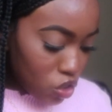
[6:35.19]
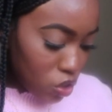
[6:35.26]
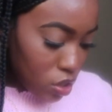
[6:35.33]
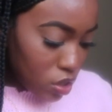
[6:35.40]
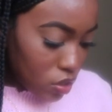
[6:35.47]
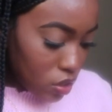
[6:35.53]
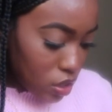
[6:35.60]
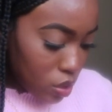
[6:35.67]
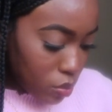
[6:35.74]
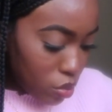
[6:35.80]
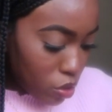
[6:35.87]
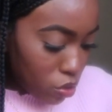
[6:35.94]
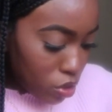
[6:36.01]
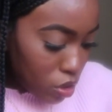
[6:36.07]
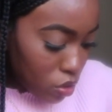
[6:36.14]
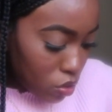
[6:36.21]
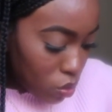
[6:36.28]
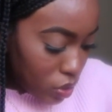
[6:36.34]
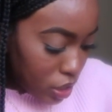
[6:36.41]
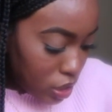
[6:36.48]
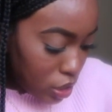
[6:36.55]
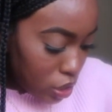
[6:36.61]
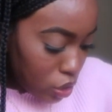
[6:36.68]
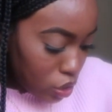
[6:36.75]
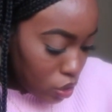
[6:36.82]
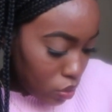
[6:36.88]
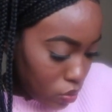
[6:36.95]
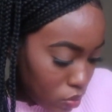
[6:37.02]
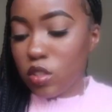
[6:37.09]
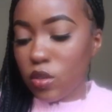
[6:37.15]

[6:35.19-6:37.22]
sure it doesn't get broken on the way here.